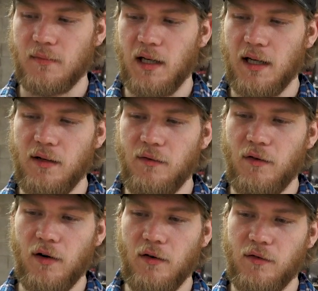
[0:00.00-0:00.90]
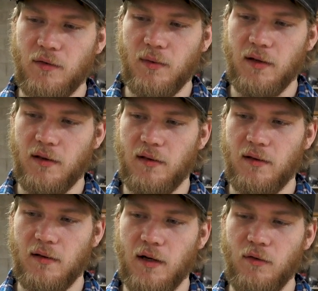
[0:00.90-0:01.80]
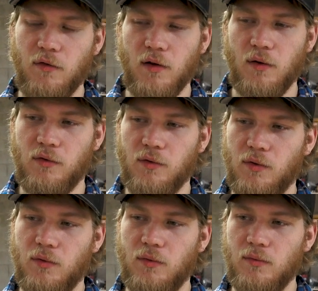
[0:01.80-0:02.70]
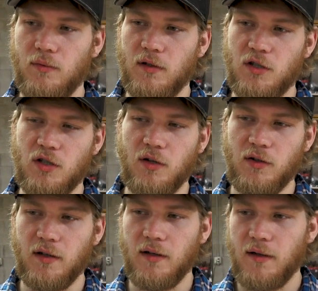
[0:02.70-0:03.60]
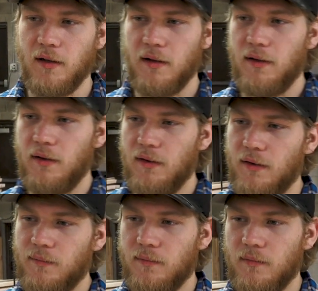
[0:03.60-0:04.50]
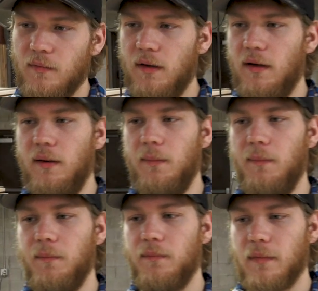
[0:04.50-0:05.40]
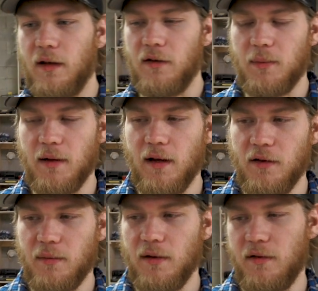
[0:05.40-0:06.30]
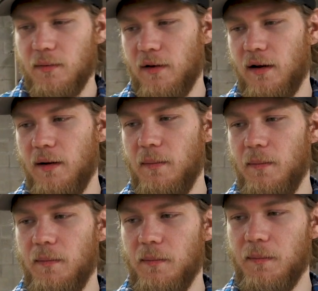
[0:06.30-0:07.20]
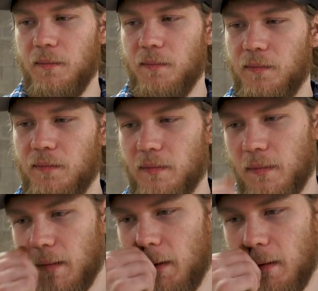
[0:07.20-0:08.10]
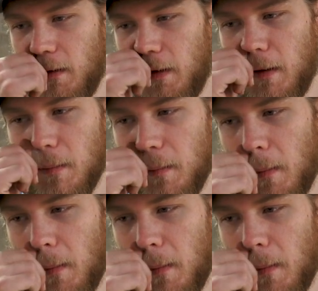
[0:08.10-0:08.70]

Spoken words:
I got involved with Outflow through the shelter. I spent some time there